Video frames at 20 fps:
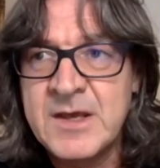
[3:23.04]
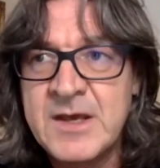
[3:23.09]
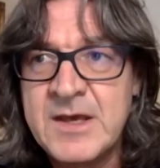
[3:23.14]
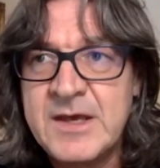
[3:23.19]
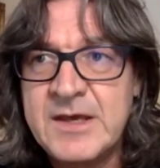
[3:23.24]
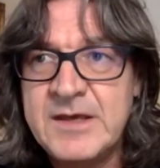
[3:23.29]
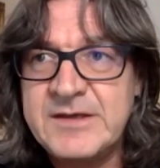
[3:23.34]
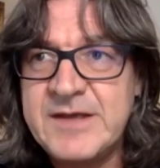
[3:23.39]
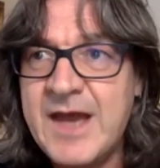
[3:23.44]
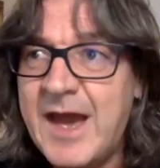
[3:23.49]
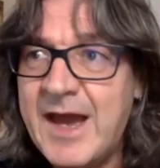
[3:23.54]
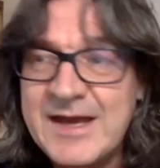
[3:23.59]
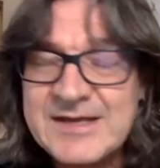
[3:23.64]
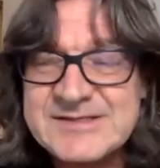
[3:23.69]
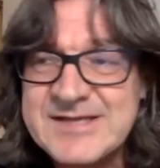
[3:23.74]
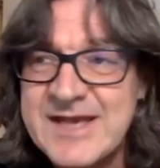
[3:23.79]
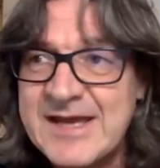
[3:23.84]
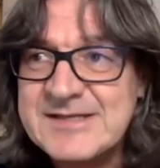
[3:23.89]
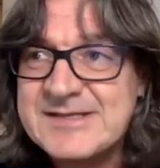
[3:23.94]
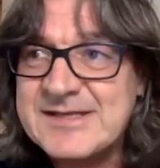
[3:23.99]
Yeah,
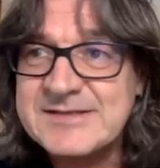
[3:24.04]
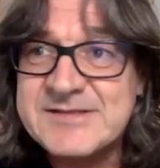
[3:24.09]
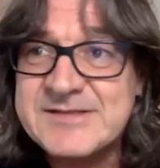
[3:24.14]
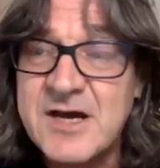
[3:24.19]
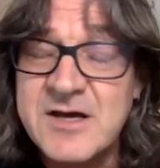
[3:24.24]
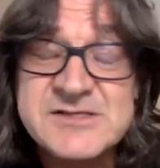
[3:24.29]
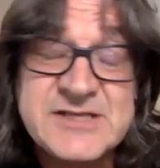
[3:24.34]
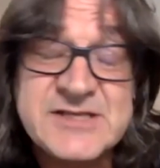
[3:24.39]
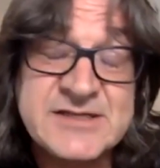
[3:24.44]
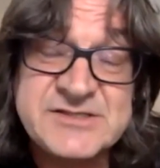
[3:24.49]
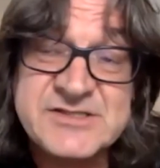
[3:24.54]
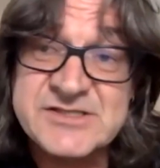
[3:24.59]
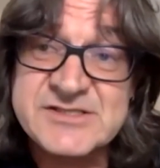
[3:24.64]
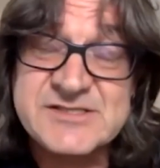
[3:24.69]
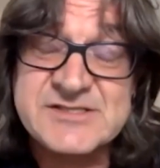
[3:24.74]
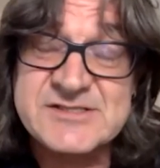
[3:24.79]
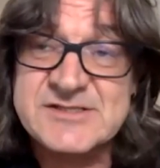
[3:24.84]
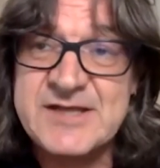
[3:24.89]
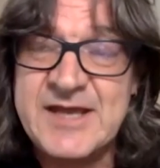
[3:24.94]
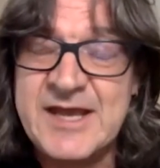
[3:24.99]
it does.
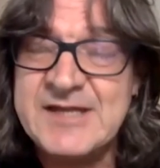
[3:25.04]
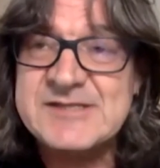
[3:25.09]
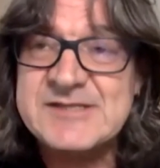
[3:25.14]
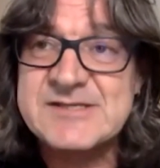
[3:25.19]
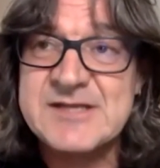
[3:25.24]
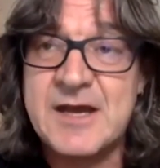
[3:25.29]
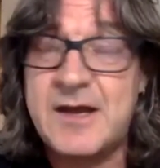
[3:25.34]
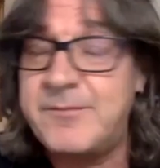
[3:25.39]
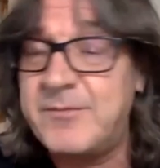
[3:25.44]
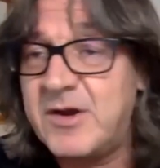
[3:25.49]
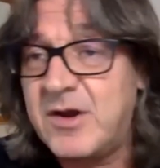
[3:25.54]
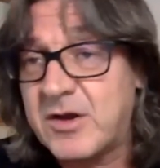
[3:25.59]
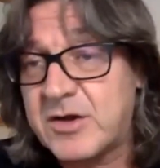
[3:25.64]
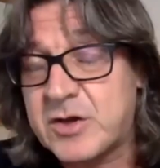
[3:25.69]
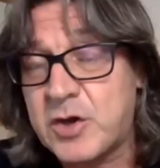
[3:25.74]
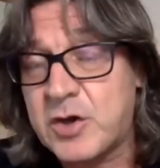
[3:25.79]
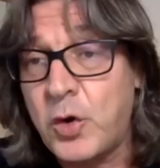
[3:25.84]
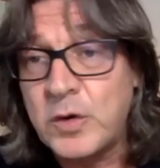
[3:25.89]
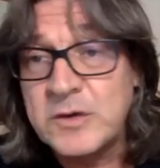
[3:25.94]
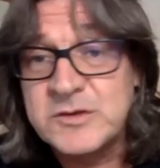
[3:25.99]
Look,
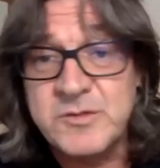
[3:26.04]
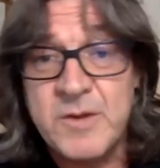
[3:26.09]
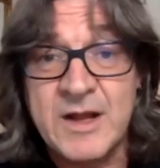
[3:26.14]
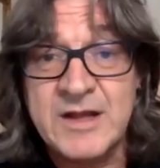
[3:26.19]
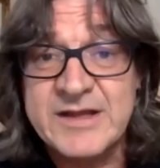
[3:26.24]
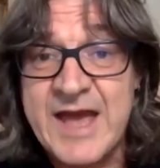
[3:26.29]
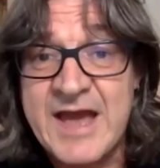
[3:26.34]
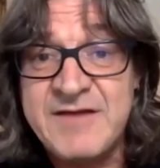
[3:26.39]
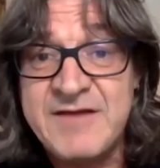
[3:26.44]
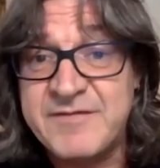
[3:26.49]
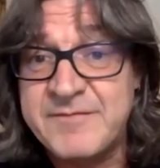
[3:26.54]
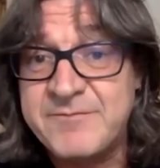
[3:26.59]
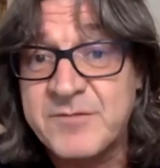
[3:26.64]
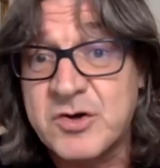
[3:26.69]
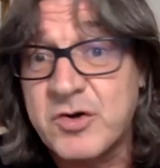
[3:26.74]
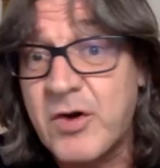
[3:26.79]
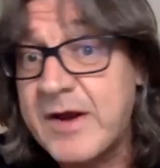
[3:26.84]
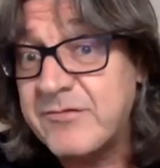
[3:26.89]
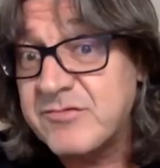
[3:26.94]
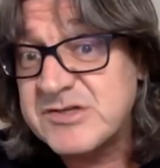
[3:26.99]
Caldwell gave him
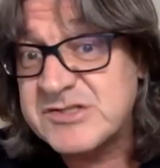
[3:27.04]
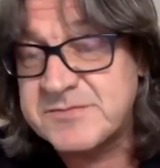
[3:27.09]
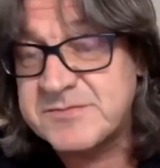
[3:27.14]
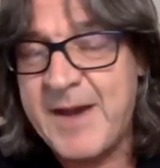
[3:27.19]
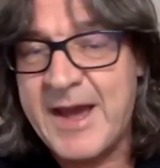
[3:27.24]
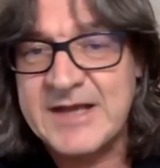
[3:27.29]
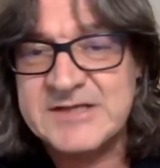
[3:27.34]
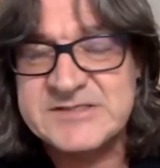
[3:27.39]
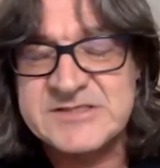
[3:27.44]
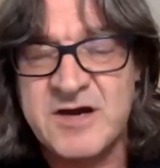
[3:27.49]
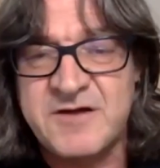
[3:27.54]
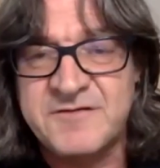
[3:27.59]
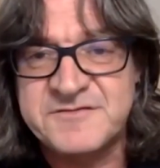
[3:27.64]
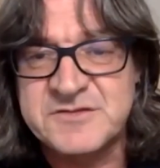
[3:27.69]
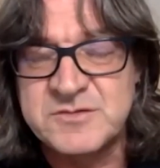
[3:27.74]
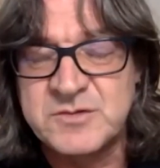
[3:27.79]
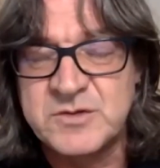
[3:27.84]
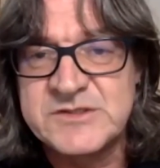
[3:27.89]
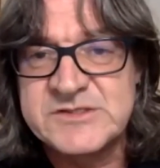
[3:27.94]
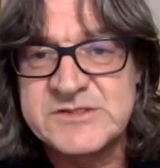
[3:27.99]
great respect
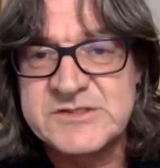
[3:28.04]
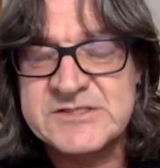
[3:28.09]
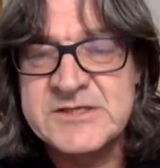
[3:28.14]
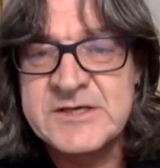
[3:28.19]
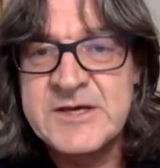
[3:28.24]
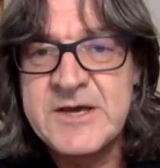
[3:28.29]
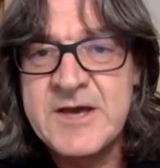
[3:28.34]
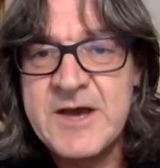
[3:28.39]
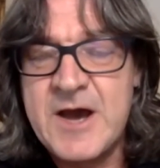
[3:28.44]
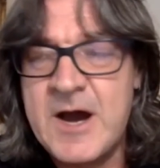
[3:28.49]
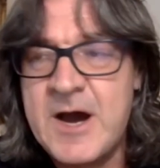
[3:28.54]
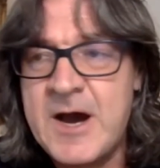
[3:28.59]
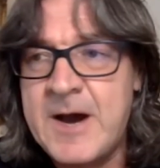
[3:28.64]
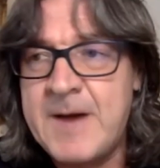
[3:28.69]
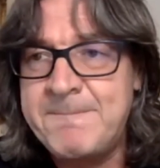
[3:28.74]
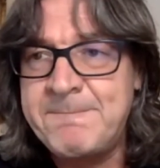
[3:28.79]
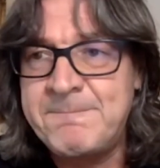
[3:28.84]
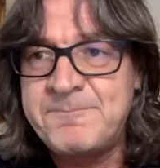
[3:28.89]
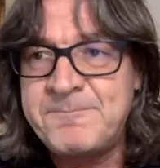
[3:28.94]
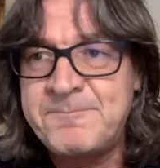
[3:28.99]
afterwards.
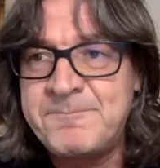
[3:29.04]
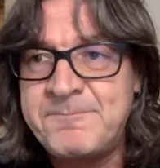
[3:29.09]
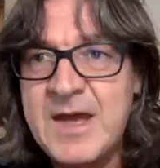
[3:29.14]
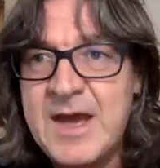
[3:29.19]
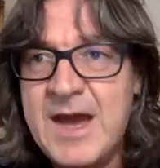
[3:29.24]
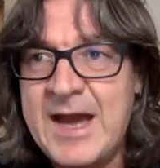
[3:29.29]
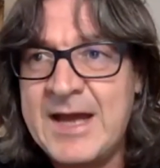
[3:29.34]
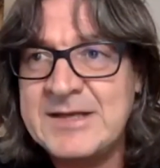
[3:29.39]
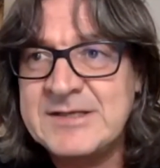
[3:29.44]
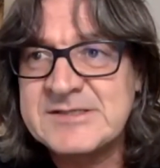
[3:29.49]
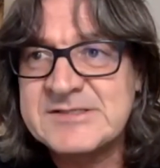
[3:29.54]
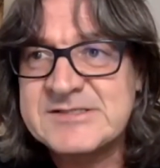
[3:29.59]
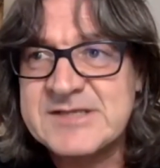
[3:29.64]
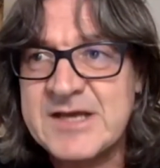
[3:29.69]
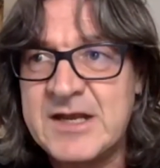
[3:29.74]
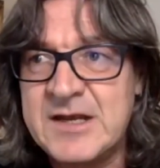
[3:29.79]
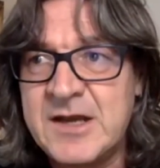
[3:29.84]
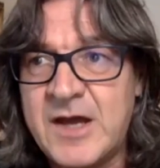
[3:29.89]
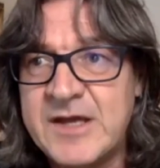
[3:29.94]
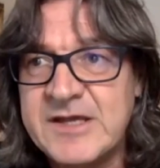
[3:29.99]
And
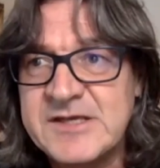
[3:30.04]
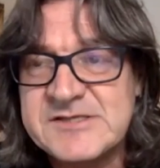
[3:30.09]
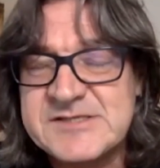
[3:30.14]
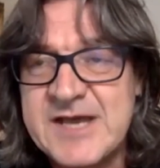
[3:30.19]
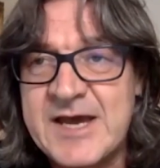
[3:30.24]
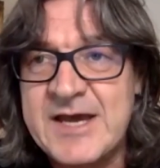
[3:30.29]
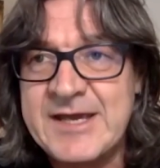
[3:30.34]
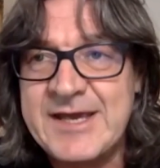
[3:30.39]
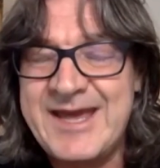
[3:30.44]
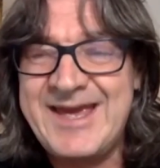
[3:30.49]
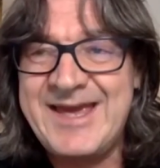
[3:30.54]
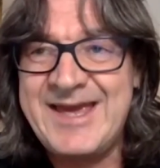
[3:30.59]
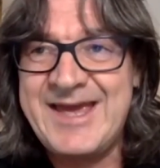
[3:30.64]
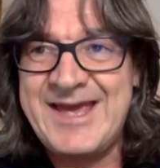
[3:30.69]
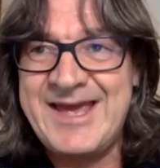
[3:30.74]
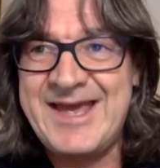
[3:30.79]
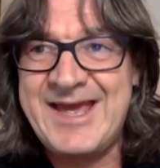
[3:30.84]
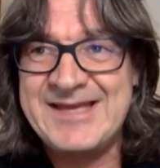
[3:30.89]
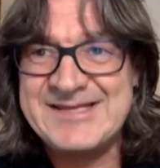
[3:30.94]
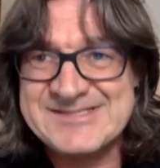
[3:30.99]
like you say,
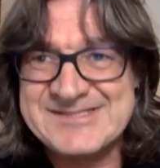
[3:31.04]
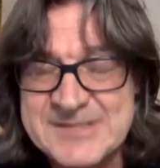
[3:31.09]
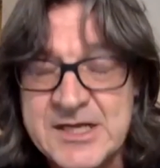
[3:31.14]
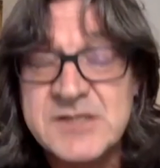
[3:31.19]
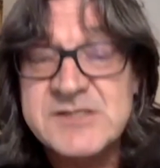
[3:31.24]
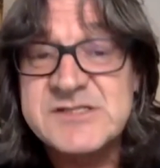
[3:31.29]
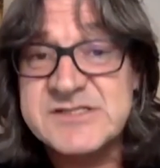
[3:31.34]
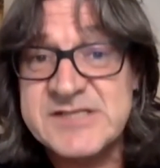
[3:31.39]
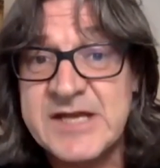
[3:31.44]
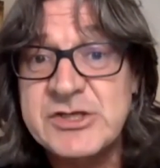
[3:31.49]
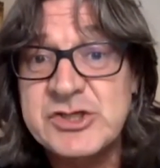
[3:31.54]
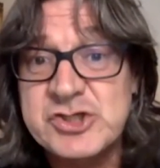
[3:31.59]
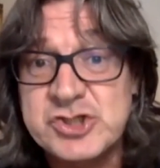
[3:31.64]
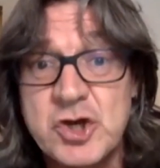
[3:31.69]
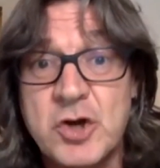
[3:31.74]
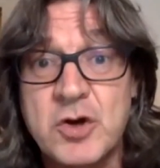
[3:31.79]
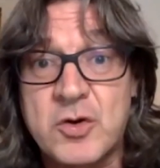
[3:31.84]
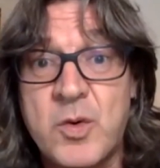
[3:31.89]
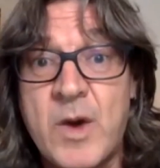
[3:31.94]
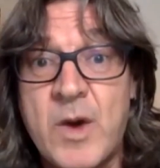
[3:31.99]
it does send
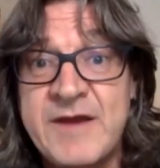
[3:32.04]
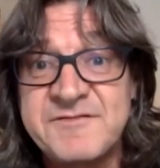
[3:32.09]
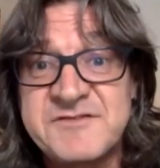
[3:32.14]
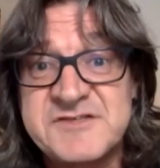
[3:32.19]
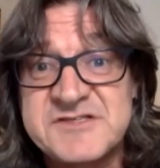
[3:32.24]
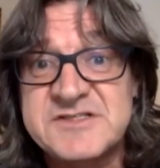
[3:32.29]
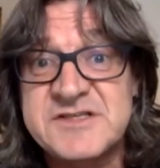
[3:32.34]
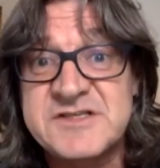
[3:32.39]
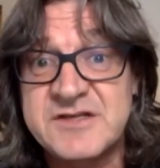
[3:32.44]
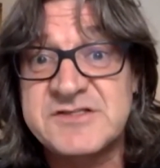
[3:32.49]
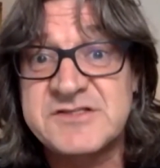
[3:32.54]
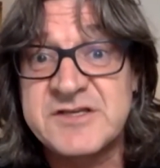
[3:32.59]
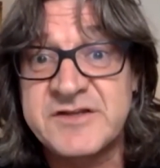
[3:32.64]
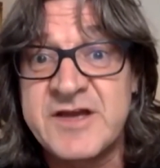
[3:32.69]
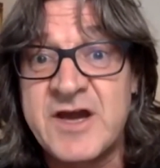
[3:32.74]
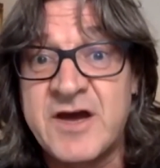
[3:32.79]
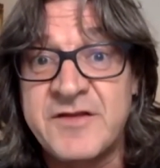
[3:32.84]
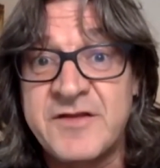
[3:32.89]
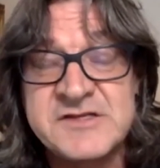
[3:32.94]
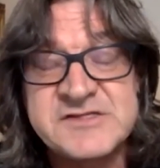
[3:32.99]
shockwaves to the
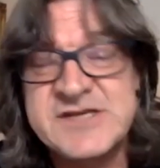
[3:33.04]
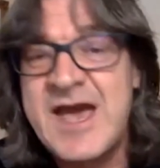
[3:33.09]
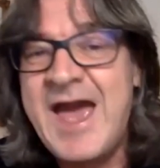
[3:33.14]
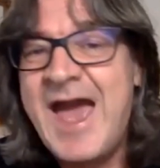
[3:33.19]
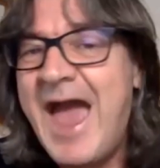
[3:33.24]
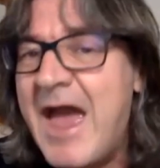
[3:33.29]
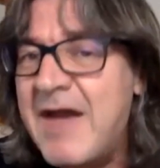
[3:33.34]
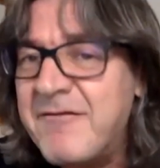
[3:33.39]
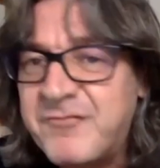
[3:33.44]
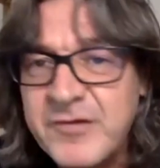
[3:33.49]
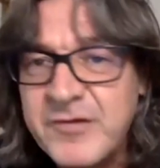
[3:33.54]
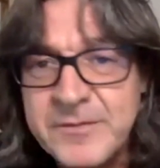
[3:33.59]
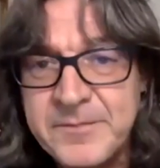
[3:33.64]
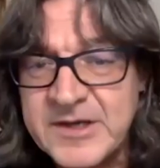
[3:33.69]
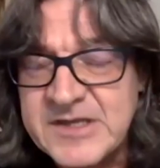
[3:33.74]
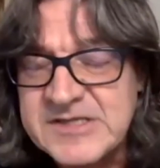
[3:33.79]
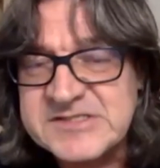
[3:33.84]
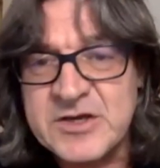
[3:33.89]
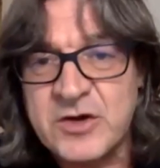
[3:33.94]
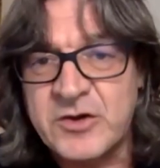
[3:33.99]
others.
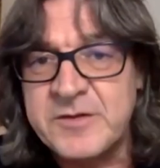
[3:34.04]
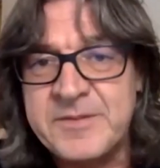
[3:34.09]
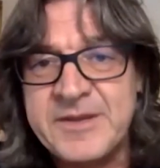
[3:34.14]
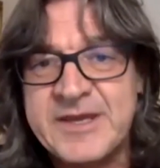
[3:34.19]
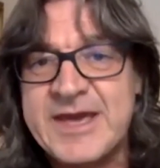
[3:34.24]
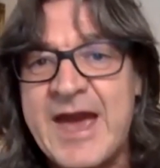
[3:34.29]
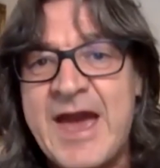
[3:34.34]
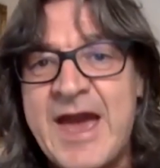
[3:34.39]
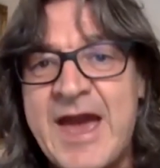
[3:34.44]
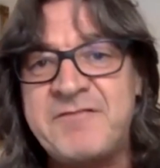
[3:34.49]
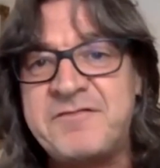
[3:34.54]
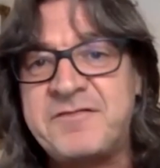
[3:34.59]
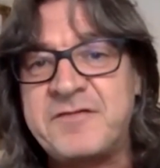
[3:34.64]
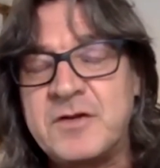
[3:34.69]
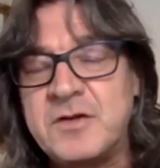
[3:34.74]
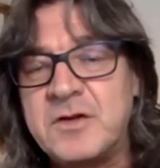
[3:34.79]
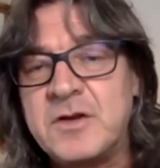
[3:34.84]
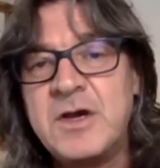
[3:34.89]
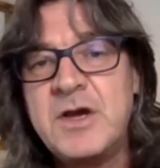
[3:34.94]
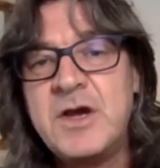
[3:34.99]
Everybody's got to be
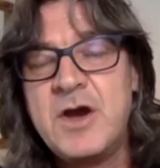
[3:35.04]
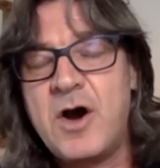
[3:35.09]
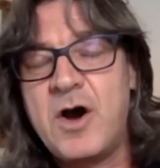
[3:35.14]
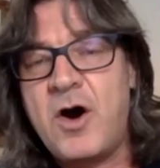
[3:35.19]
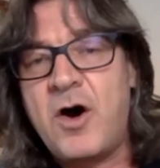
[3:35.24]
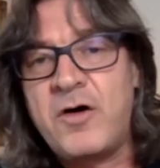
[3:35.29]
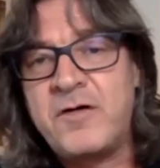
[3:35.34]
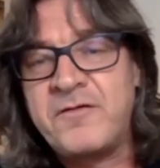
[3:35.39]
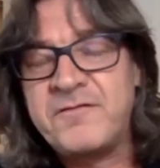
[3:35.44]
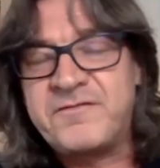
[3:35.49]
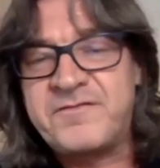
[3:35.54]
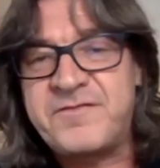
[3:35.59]
careful of